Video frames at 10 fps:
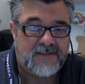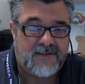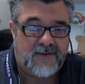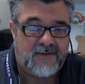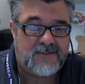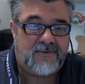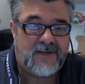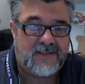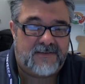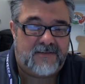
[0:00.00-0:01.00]
So this
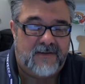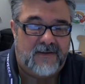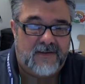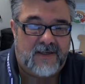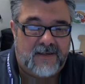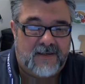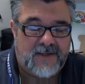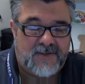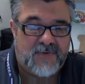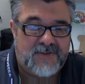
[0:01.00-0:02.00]
creates
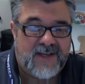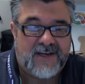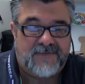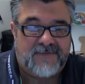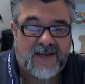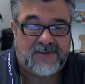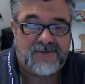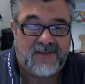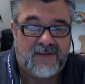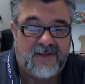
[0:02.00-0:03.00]
customer
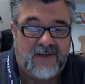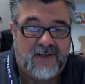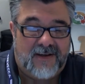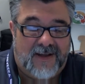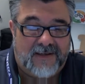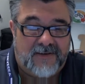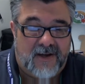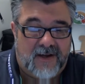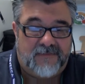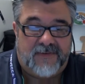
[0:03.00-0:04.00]
satisfaction and
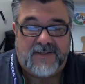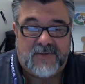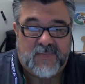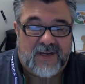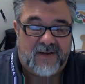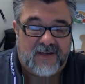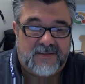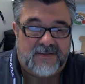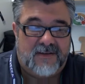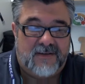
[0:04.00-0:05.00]
confidence
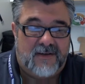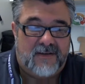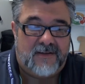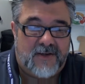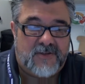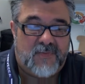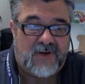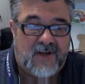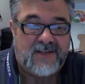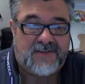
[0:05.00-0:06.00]
because the customer
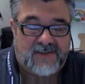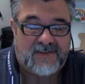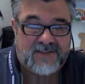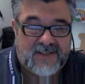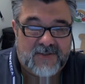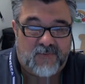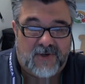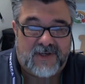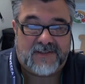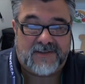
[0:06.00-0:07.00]
constantly sees
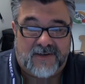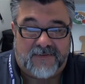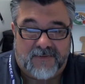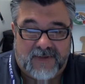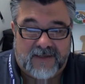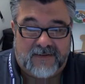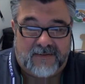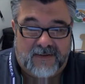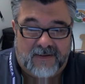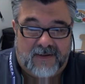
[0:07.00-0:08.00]
working software.
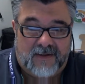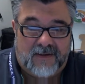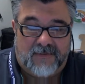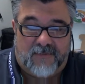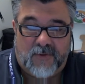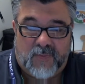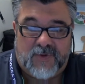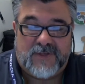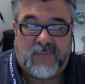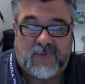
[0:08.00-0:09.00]
Fourth
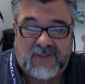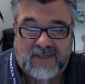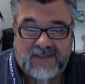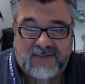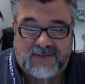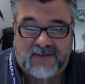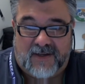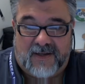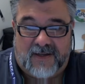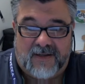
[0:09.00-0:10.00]
principle is
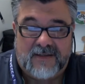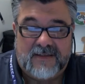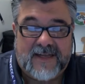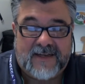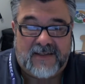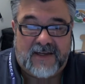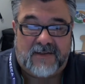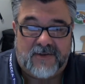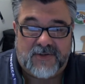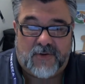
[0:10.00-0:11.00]
daily
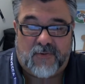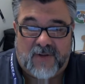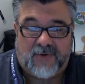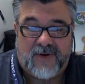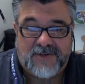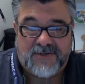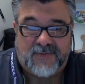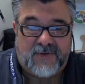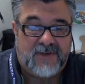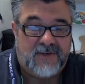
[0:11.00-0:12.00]
close
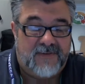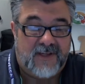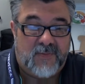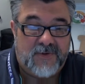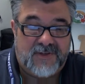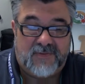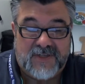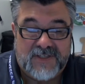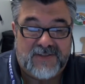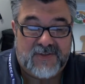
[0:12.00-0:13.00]
cooperation between developers and
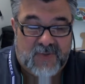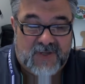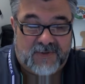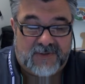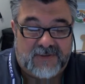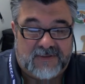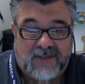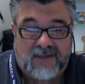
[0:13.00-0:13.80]
business people.